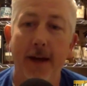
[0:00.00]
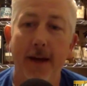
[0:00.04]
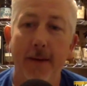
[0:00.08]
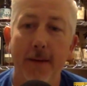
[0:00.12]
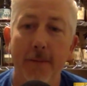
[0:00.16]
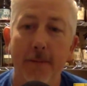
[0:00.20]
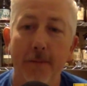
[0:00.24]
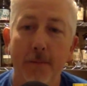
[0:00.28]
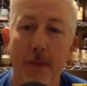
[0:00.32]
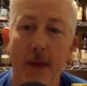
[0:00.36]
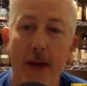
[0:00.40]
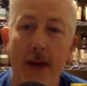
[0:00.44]

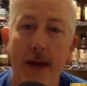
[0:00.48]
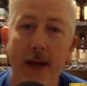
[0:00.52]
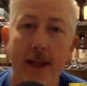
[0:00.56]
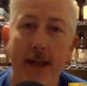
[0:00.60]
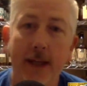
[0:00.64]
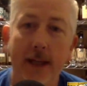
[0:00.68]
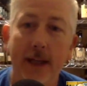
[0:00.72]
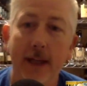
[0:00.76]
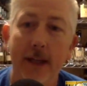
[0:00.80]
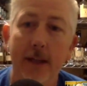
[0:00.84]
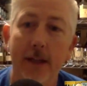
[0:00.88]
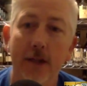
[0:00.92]
My
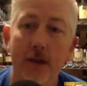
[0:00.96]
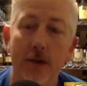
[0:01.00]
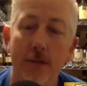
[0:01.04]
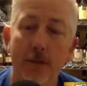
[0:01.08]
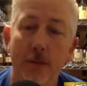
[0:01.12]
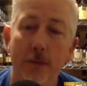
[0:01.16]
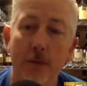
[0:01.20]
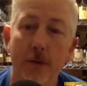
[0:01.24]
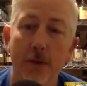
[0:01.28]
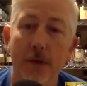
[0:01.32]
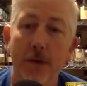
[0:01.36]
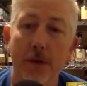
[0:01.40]
kids are
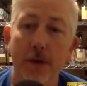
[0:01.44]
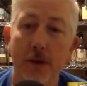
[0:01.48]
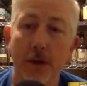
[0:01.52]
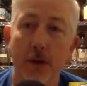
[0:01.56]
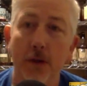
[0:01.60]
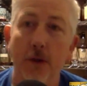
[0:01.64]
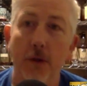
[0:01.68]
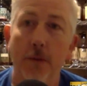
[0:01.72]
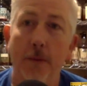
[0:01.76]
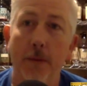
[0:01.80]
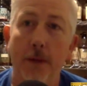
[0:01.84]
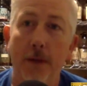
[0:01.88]
both on the
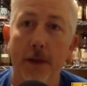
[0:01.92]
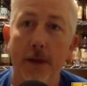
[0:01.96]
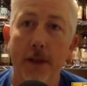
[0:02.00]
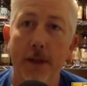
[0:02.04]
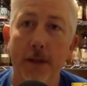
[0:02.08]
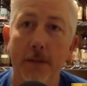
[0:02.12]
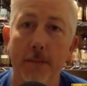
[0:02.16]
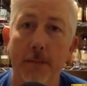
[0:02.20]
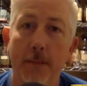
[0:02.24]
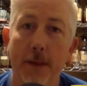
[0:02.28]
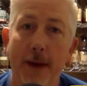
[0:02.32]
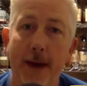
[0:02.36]
school bus
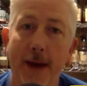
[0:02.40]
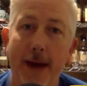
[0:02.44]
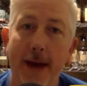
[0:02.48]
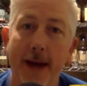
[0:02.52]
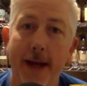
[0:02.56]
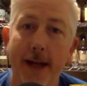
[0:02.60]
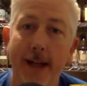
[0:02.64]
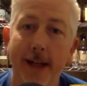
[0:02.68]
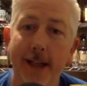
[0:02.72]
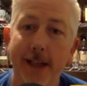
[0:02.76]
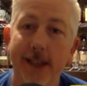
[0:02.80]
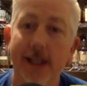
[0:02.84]

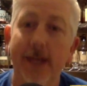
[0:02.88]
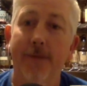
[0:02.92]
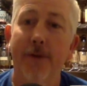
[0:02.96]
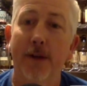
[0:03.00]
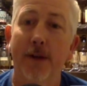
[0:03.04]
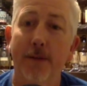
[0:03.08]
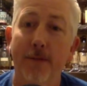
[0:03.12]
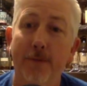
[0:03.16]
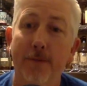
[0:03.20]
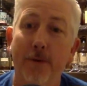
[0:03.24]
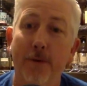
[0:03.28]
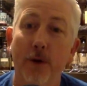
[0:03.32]
by
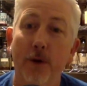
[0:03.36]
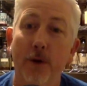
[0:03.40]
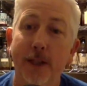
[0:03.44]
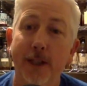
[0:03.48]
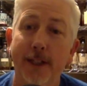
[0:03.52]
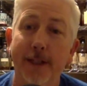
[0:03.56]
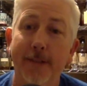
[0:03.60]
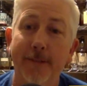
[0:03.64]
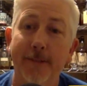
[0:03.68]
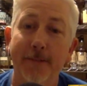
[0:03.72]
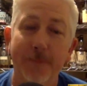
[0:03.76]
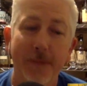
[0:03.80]

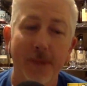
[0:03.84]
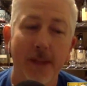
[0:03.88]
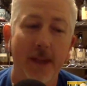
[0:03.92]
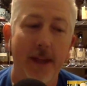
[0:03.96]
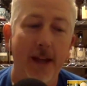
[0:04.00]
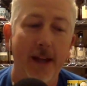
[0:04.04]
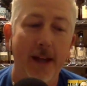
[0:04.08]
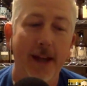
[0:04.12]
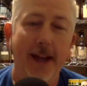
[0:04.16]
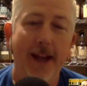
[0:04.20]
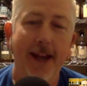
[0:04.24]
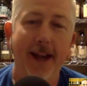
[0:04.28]
7:40.
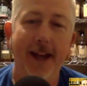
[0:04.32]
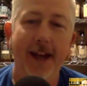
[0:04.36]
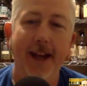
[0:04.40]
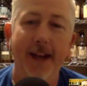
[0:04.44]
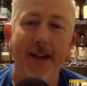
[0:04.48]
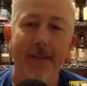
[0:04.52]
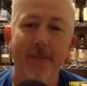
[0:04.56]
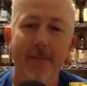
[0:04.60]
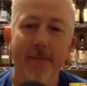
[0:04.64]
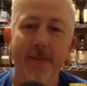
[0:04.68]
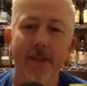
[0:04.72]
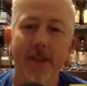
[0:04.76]

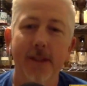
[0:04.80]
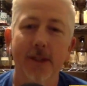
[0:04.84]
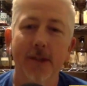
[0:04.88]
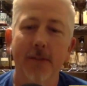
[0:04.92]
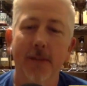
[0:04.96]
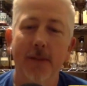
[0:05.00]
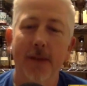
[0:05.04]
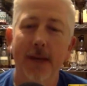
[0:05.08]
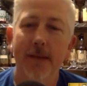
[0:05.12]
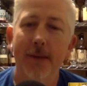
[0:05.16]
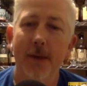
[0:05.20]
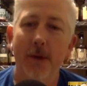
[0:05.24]
So
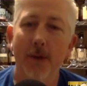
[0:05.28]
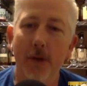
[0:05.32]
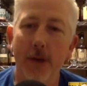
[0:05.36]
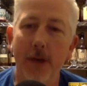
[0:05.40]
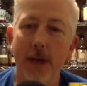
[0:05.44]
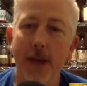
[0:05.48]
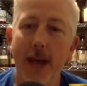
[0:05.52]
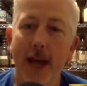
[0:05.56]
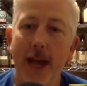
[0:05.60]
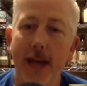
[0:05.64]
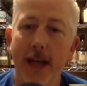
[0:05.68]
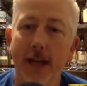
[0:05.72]
by about
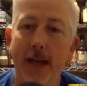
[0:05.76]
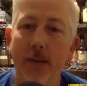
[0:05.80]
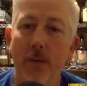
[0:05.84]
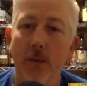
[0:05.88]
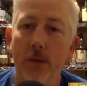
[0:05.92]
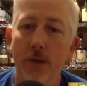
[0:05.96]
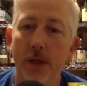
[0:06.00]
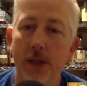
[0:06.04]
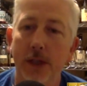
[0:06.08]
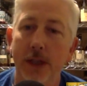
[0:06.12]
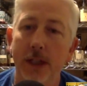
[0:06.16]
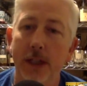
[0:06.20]
9,
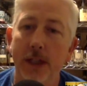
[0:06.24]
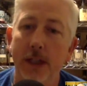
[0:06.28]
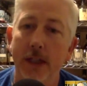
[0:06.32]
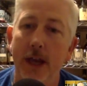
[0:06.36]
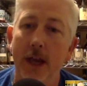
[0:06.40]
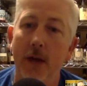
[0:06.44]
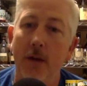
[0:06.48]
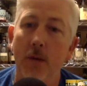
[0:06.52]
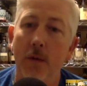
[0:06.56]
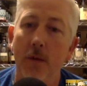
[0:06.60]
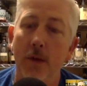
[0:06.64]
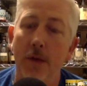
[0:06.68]
we'll sit
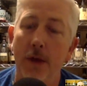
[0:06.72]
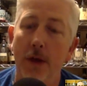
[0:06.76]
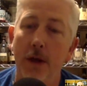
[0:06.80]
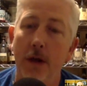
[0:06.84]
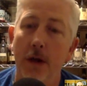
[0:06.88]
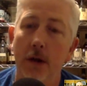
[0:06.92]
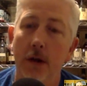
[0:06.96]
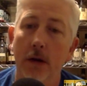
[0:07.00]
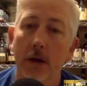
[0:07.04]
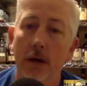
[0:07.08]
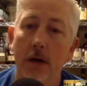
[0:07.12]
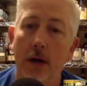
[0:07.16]
down with
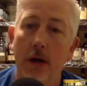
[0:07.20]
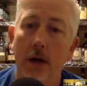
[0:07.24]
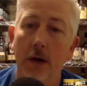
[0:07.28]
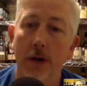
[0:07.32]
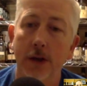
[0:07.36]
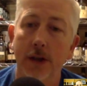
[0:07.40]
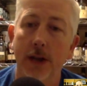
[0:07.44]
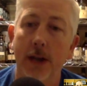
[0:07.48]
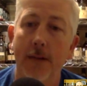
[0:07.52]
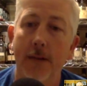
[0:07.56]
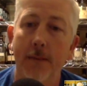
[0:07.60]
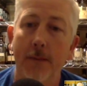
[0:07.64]
our
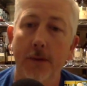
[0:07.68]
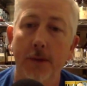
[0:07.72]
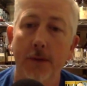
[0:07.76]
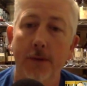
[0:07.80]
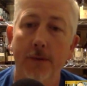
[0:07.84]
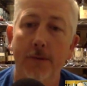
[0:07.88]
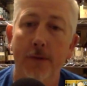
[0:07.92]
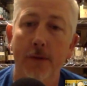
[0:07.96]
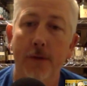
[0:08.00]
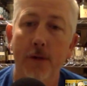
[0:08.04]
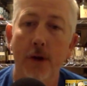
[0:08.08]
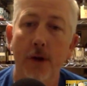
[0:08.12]
samples
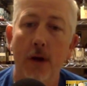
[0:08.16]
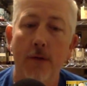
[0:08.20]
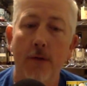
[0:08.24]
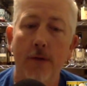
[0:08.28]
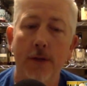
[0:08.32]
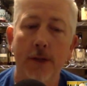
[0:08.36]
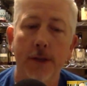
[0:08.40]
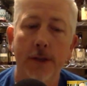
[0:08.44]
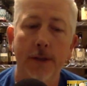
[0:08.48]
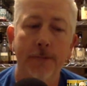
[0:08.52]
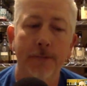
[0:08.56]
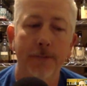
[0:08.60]
in front of
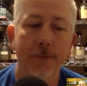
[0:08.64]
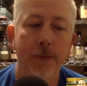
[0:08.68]
us.